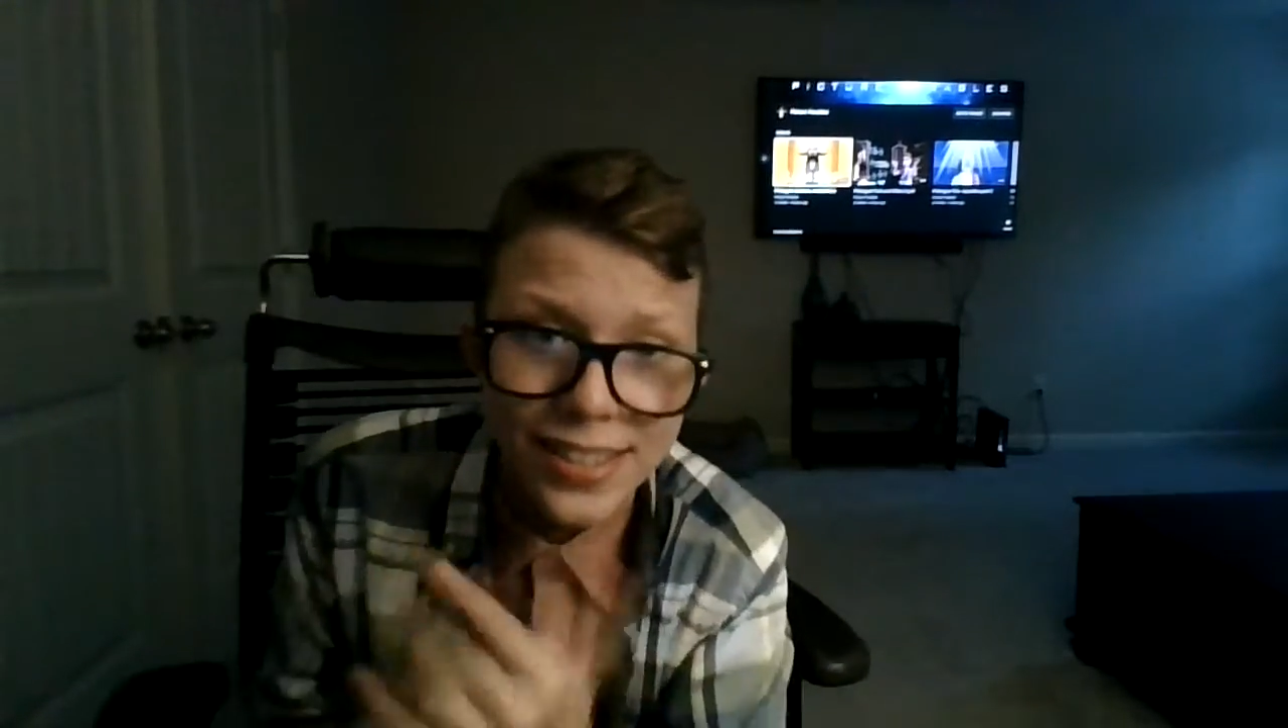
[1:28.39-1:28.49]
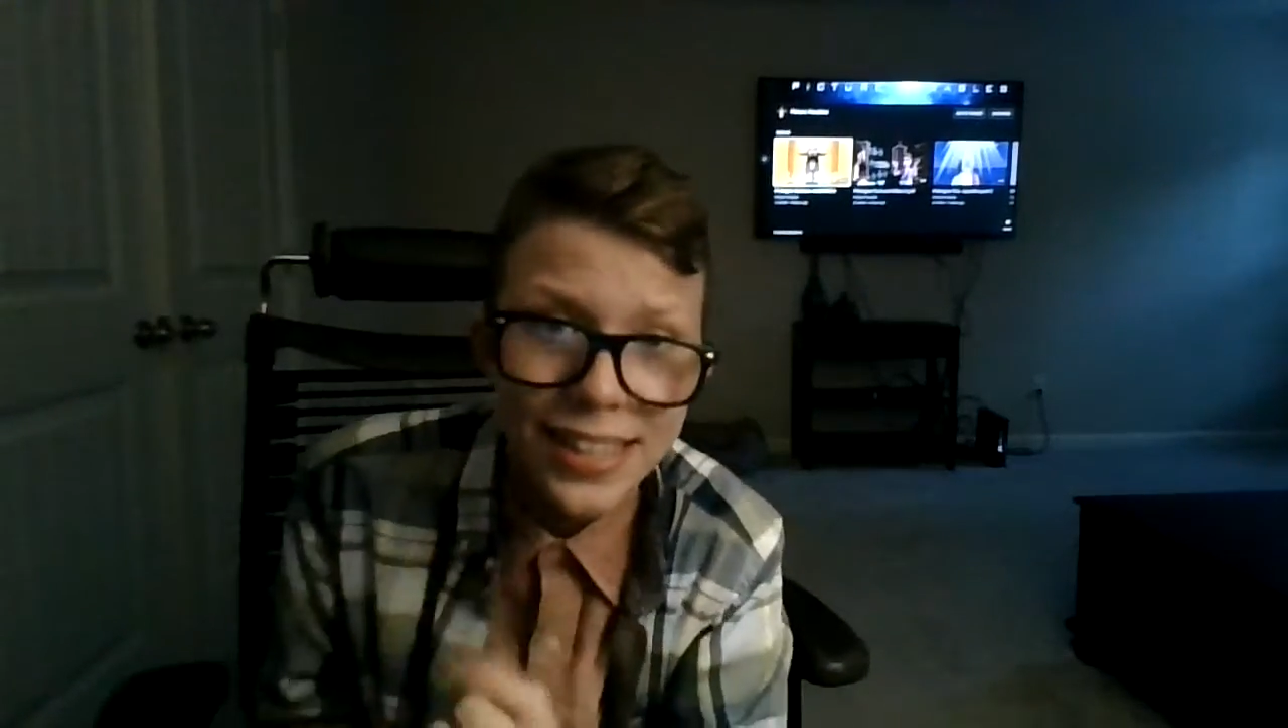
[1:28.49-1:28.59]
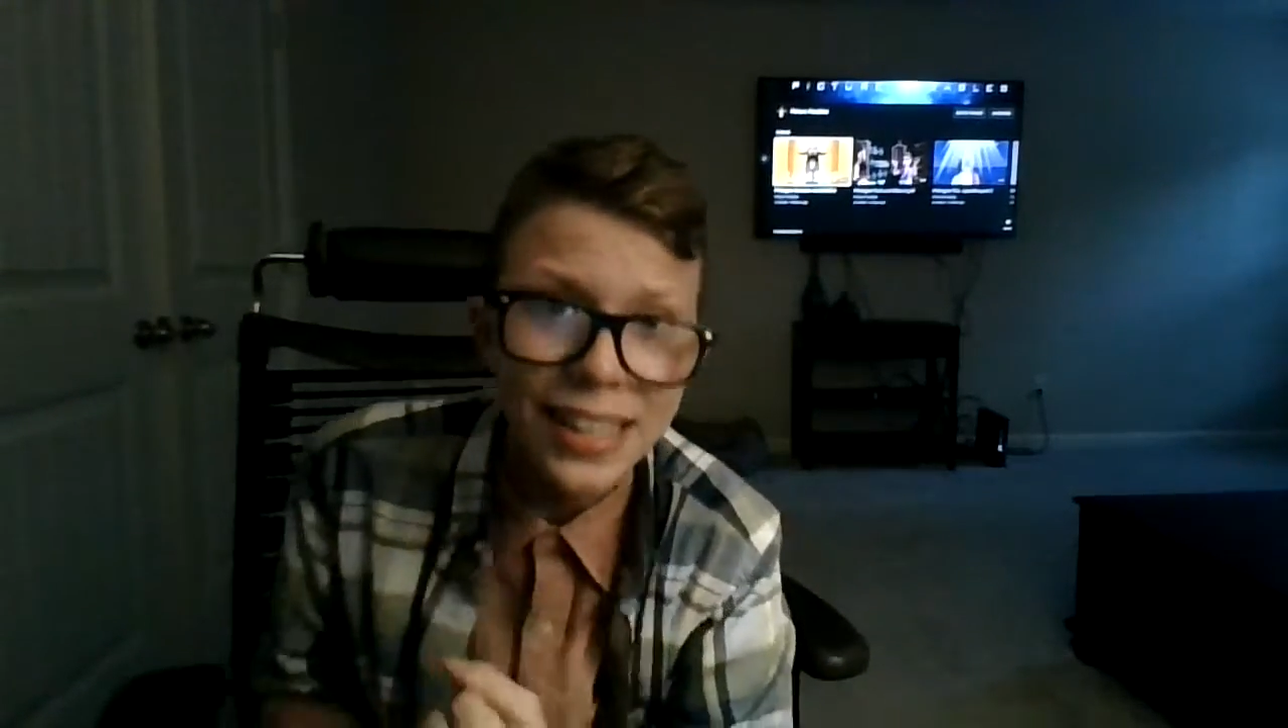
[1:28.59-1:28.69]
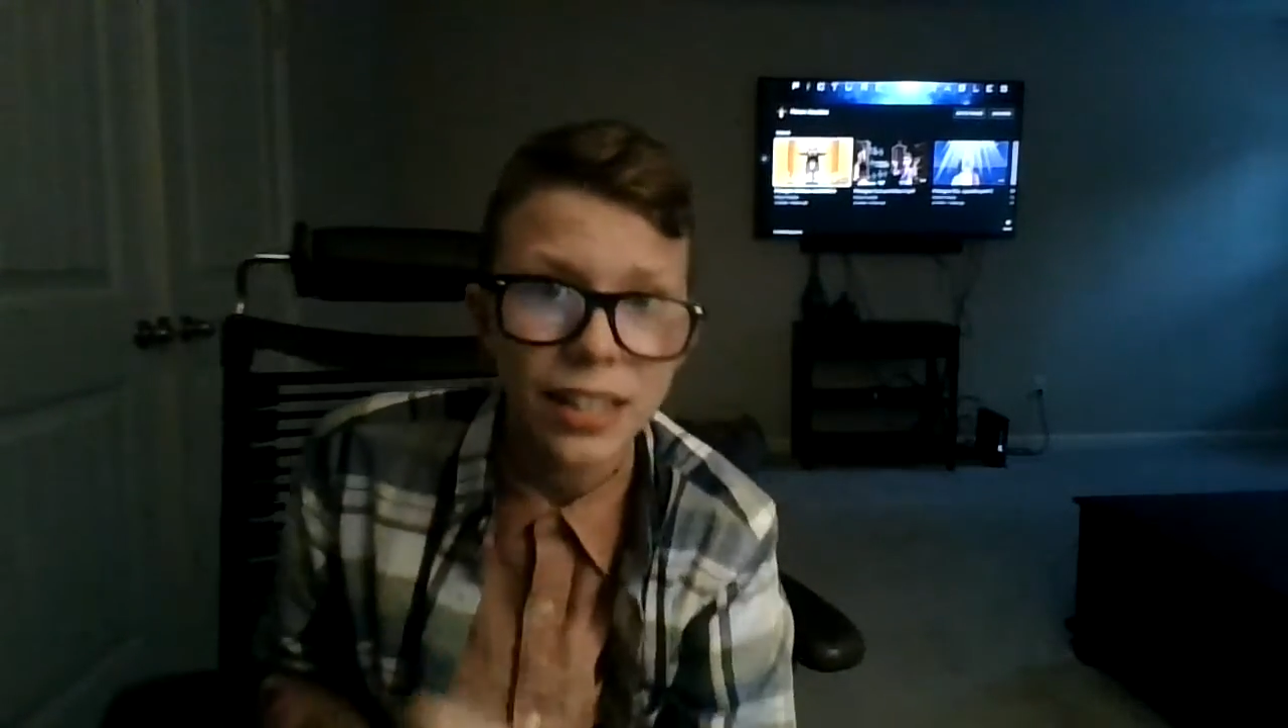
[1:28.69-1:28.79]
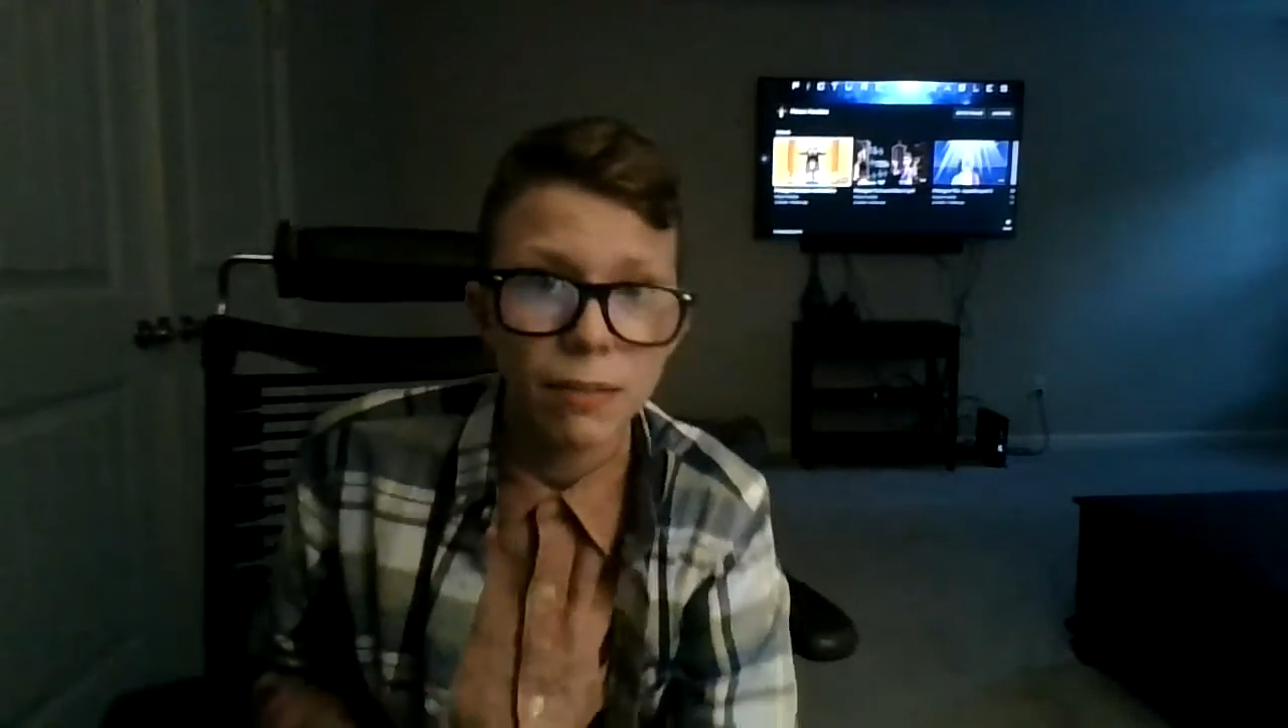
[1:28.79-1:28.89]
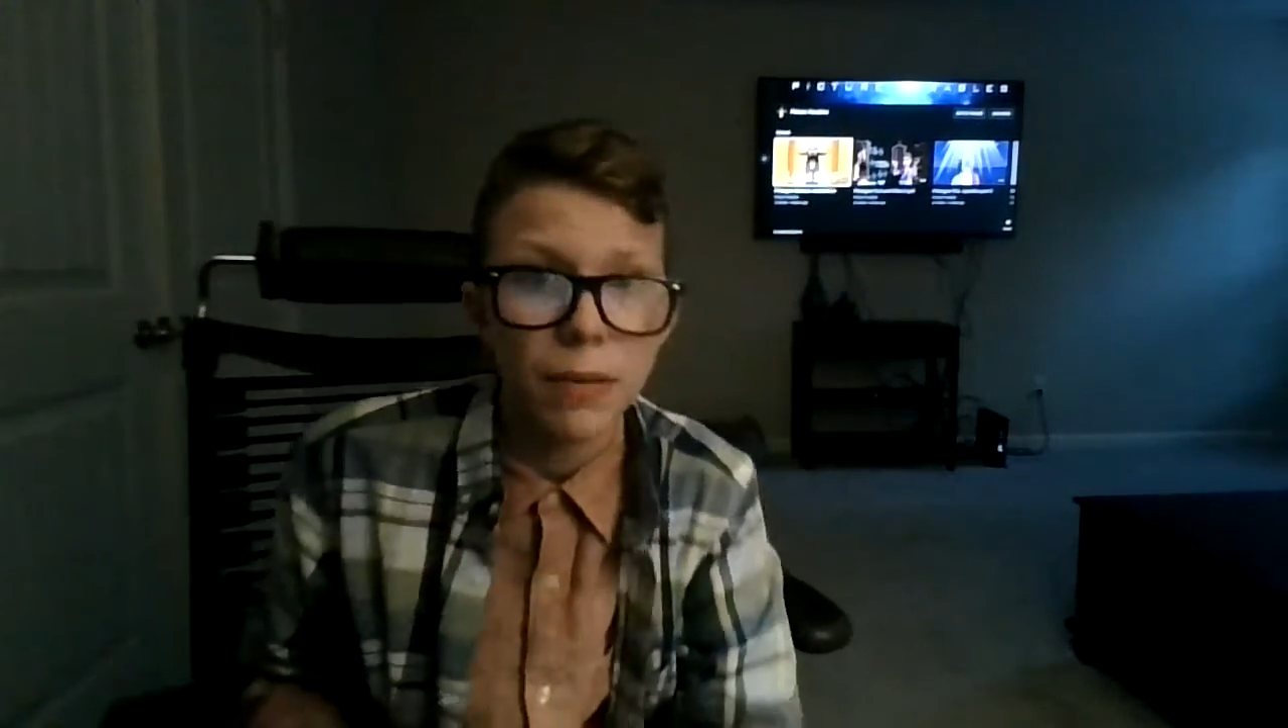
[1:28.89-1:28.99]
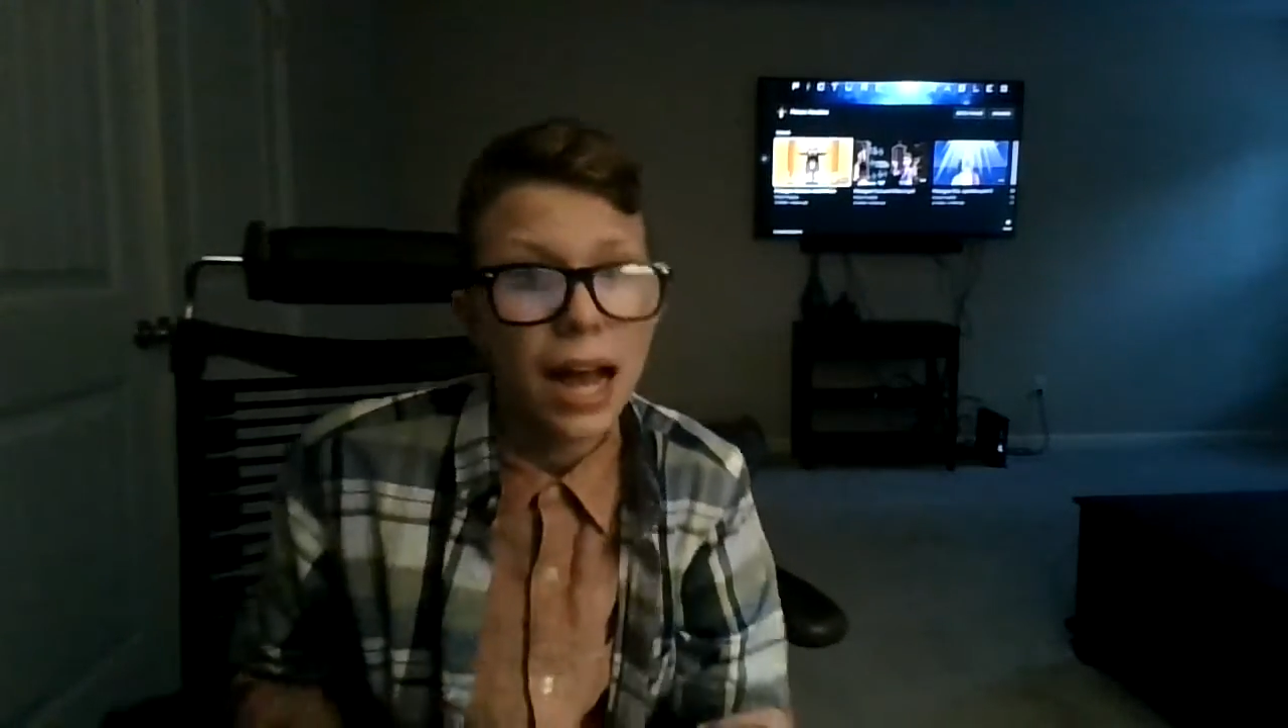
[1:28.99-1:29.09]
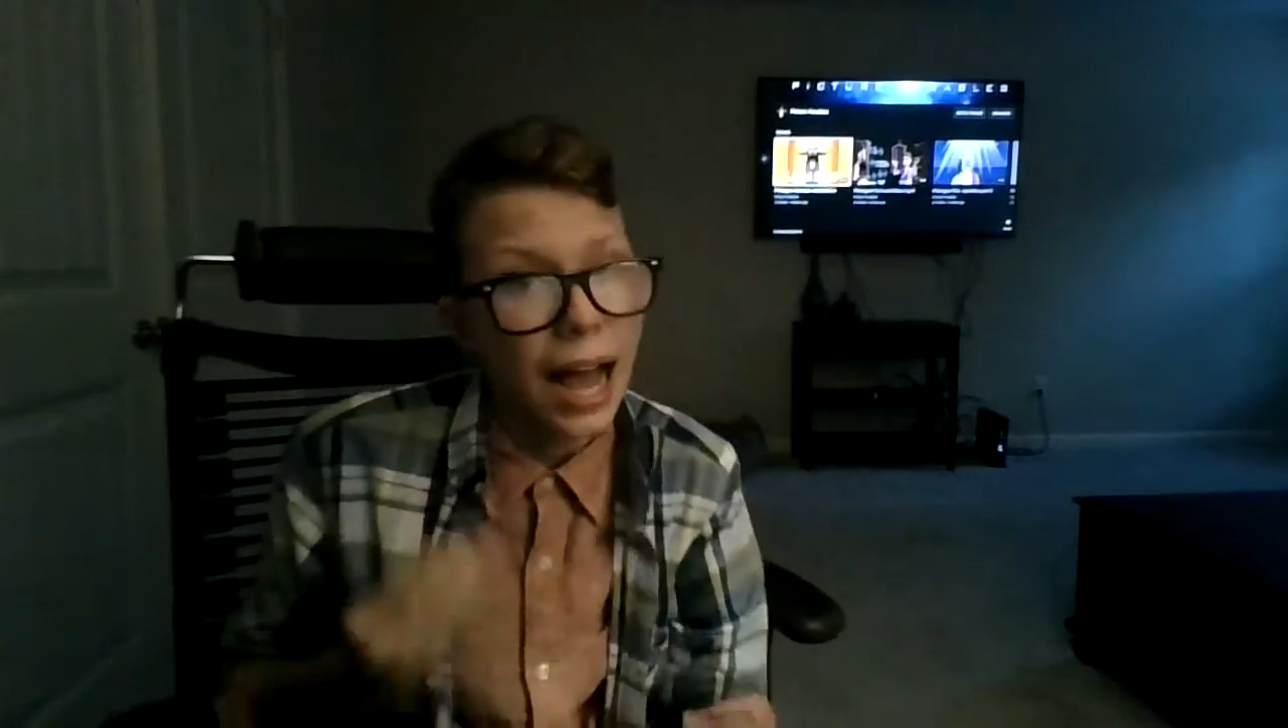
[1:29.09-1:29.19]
to see them.